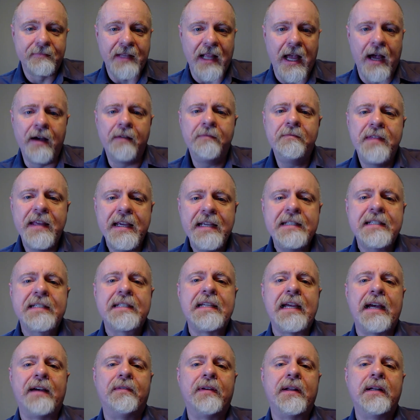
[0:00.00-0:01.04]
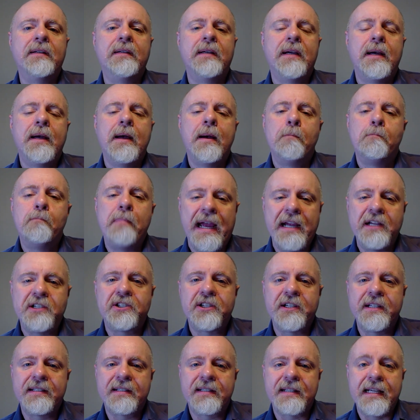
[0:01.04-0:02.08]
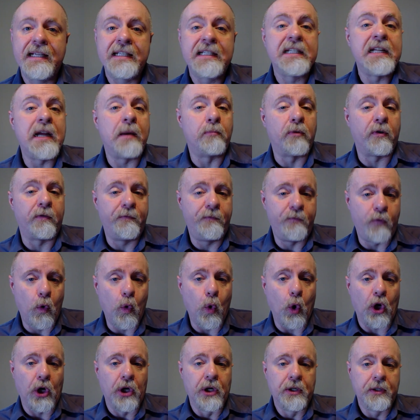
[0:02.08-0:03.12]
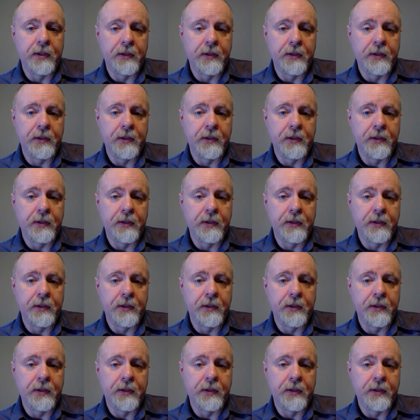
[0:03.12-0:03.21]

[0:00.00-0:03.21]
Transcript: Of these seven, Patience is number four,